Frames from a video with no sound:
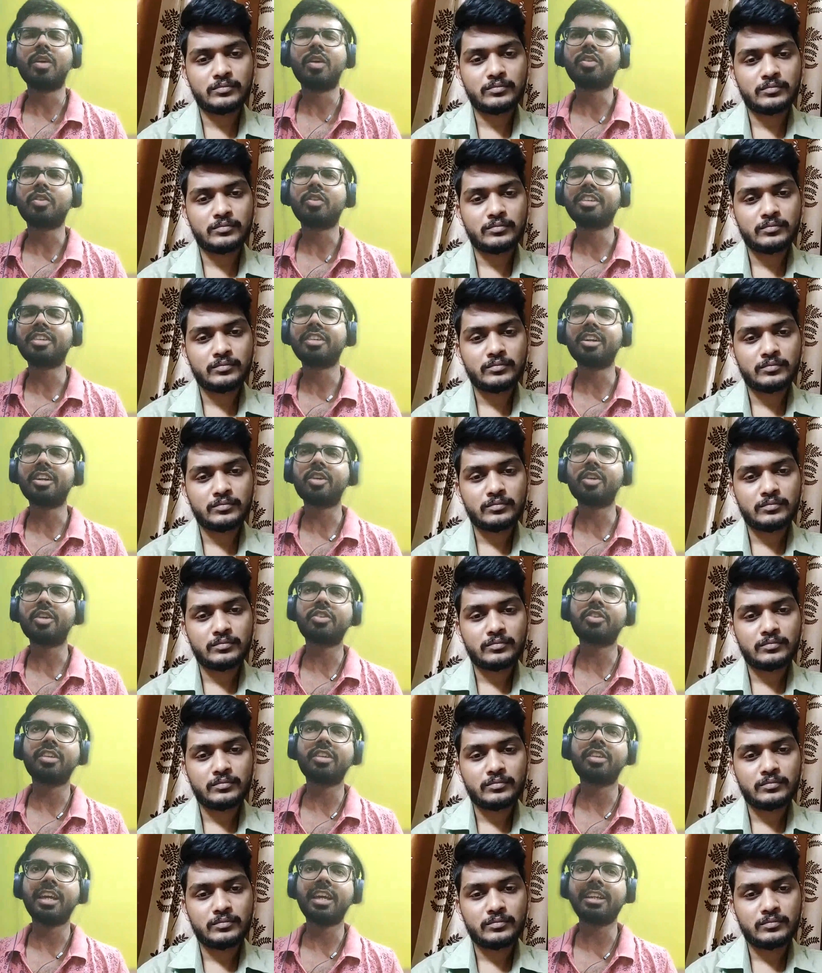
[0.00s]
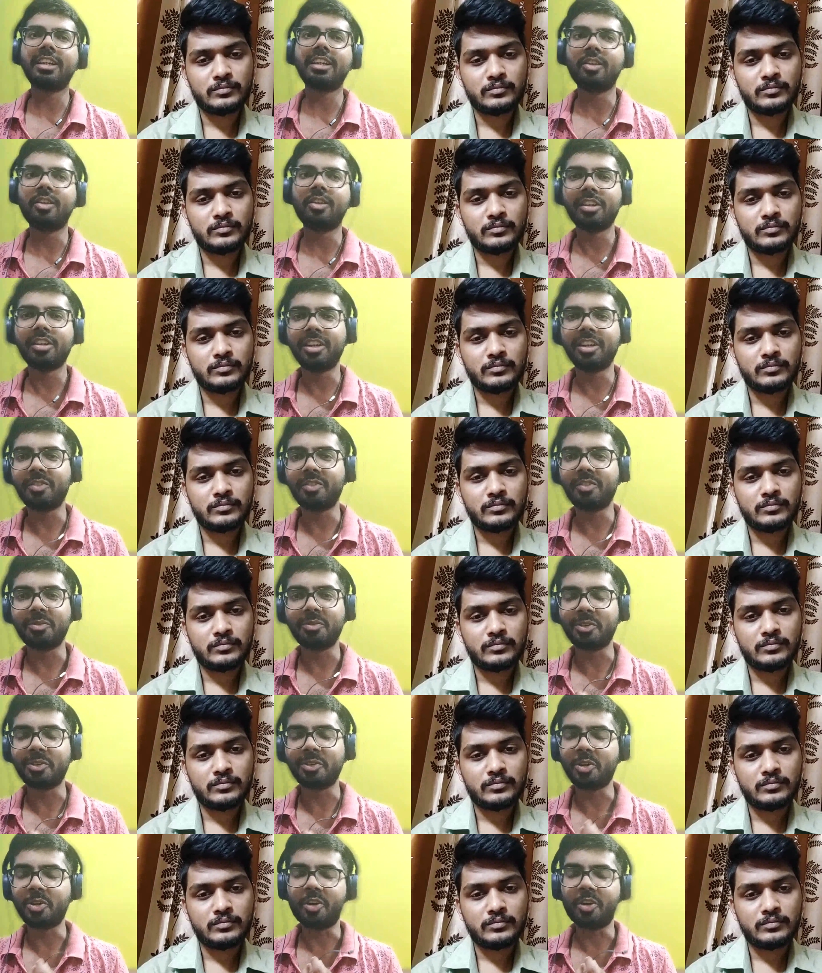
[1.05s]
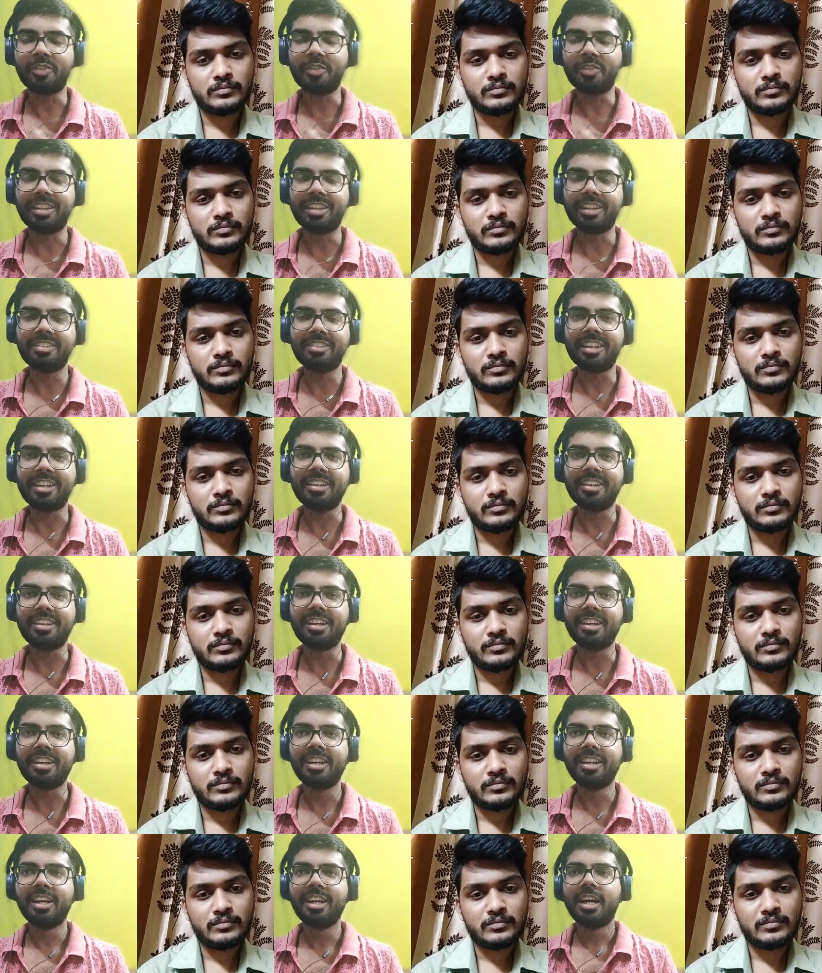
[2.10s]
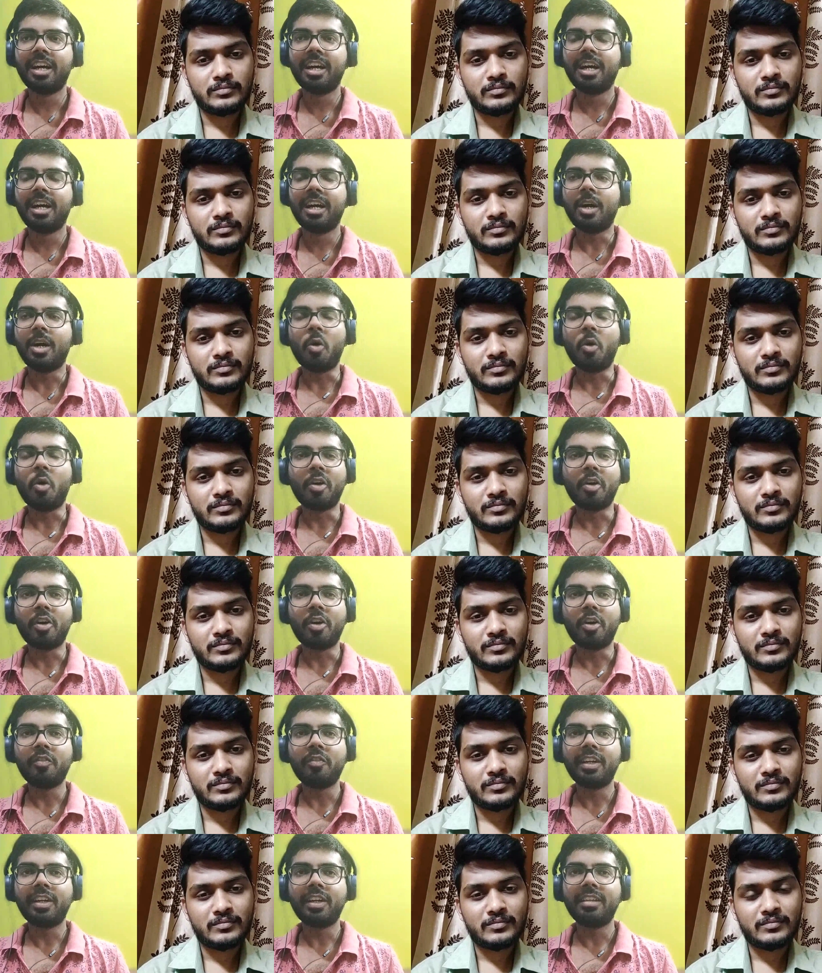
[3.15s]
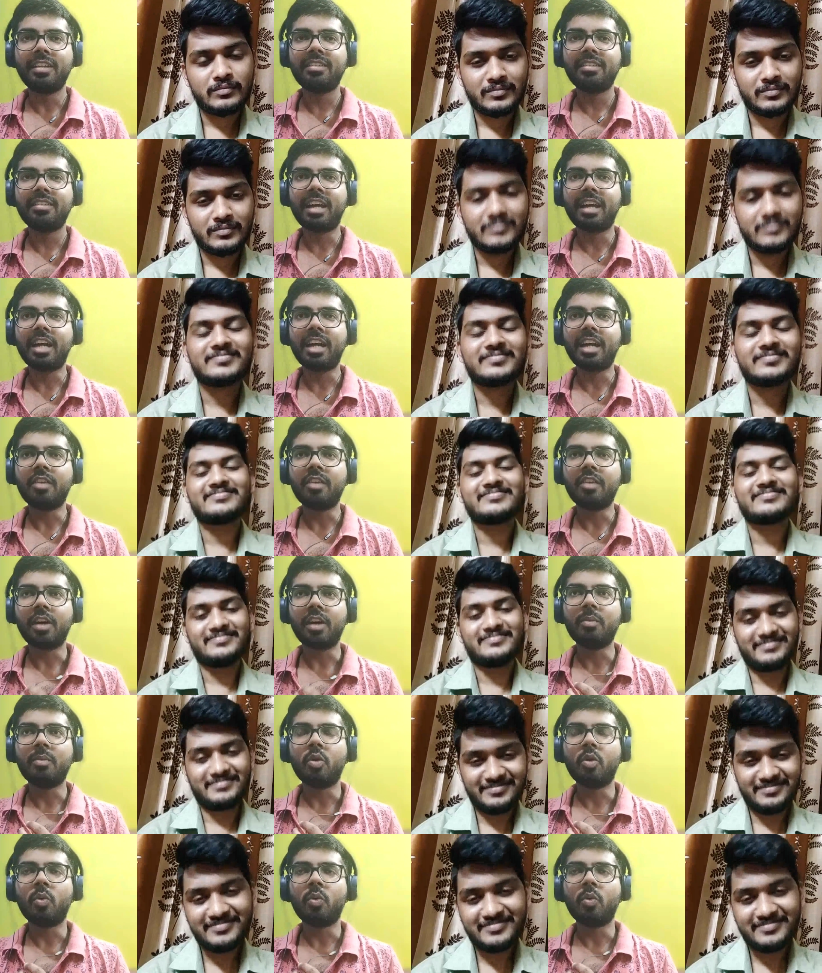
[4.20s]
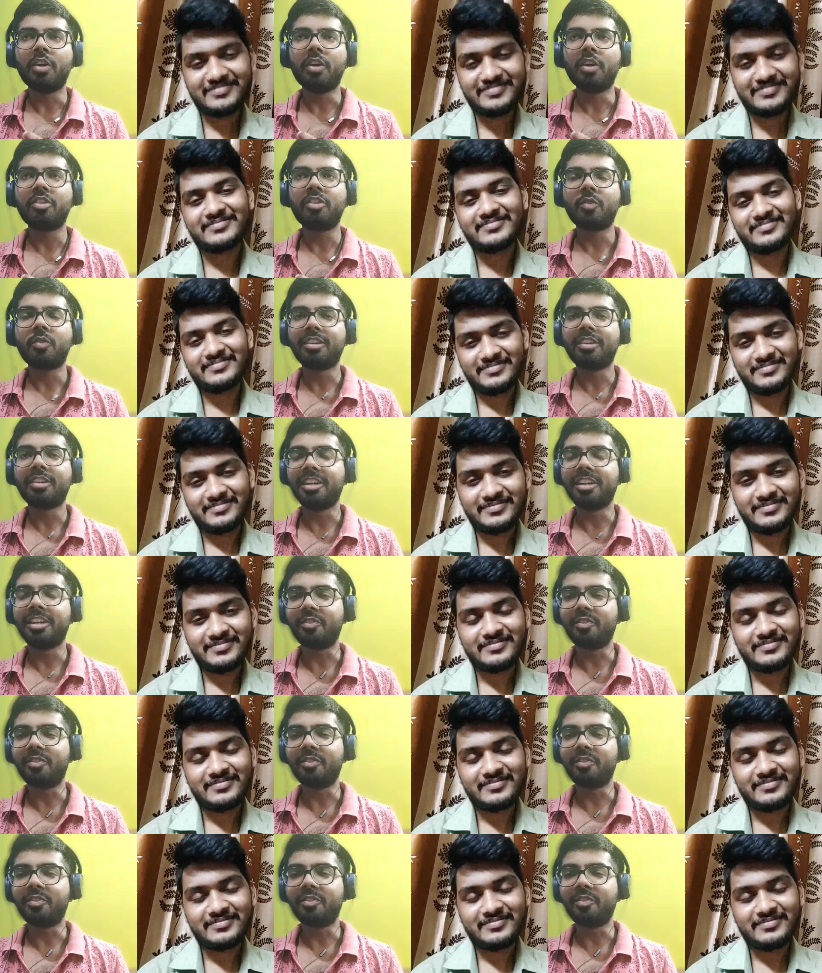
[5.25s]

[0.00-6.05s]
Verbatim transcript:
Speaker 1: one was a general question, like uh, what is the difference between confidence and overconfidence, and one more question, what is the